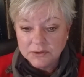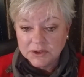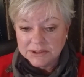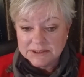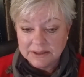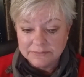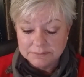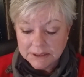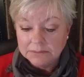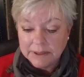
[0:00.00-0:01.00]
good stuff.
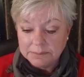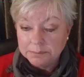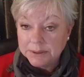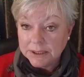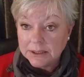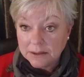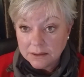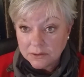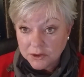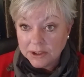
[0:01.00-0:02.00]
Anyway, but
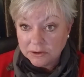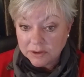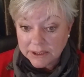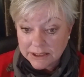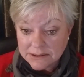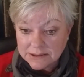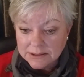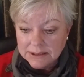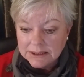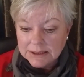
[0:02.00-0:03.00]
good ingredients.
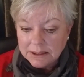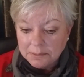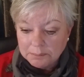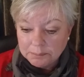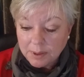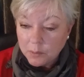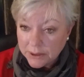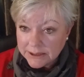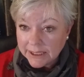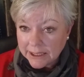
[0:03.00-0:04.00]
But
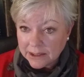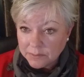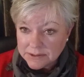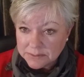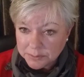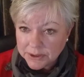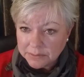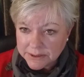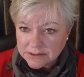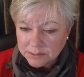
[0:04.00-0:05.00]
one cake was a pretty
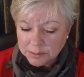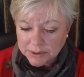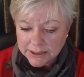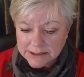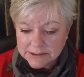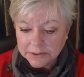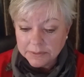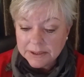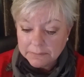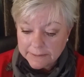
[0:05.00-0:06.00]
reasonable price. So
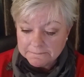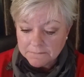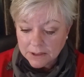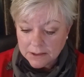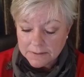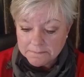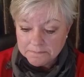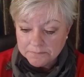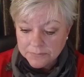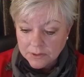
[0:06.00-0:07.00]
anyway,
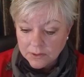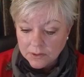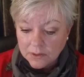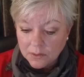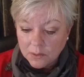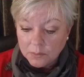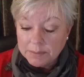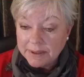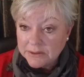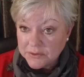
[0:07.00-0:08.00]
we
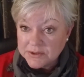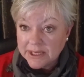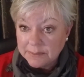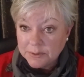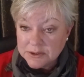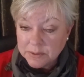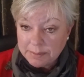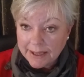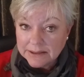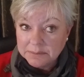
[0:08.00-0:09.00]
made those samples. We
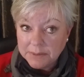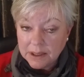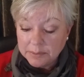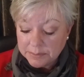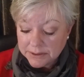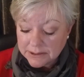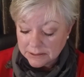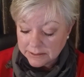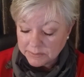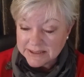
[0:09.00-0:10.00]
bagged them up.
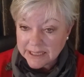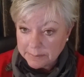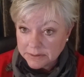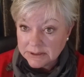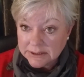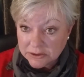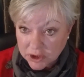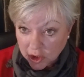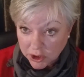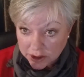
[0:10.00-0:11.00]
We stapled the little
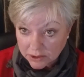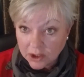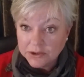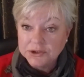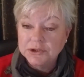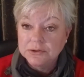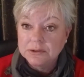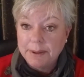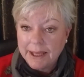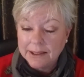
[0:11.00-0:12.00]
card onto
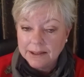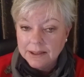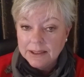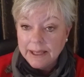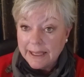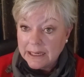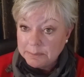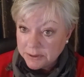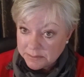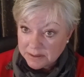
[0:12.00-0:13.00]
the bag, and I
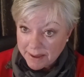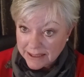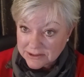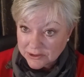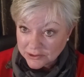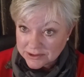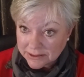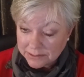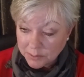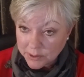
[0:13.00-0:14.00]
put them in a basket on
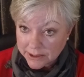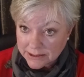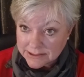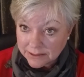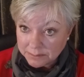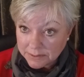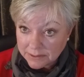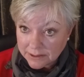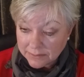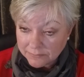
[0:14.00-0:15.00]
Sunday morning and set them in
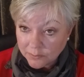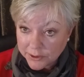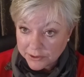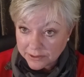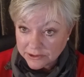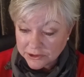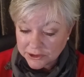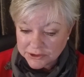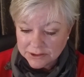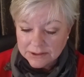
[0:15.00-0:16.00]
the foyer at
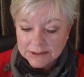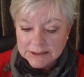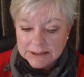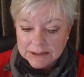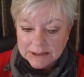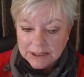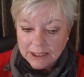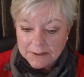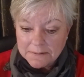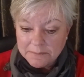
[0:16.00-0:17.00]
church.
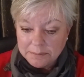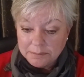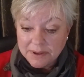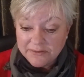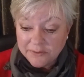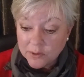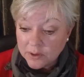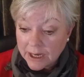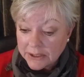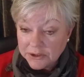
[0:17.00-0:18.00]

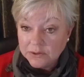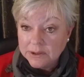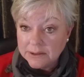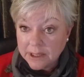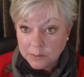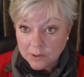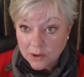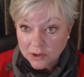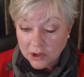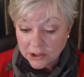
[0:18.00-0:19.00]
Before I knew it, they were
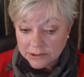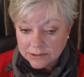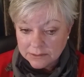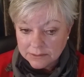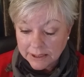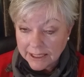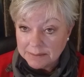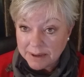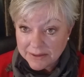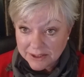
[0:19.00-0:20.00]
all gone.
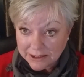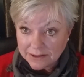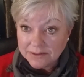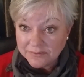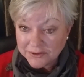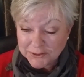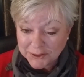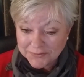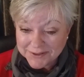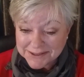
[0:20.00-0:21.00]
And by the end of the
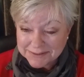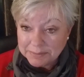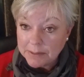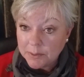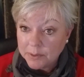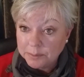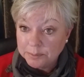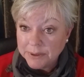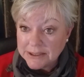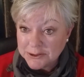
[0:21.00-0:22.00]
service, people were
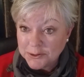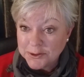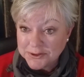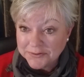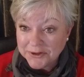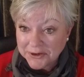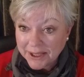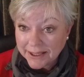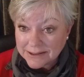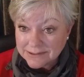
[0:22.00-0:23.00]
placing orders for their
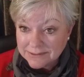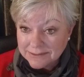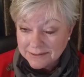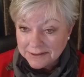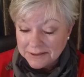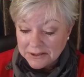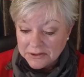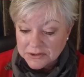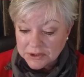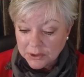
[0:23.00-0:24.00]
cakes.
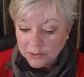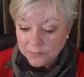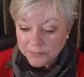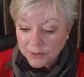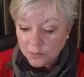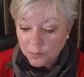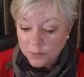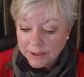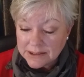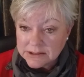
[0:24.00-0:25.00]
So
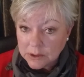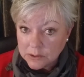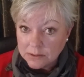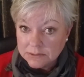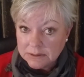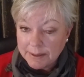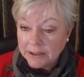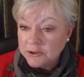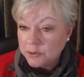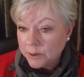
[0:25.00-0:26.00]
we sold
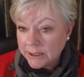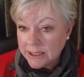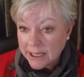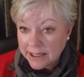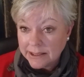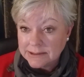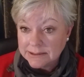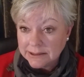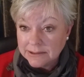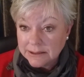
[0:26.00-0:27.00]
about 20 cakes
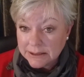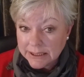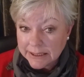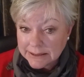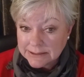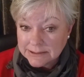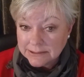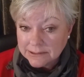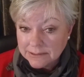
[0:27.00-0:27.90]
in the next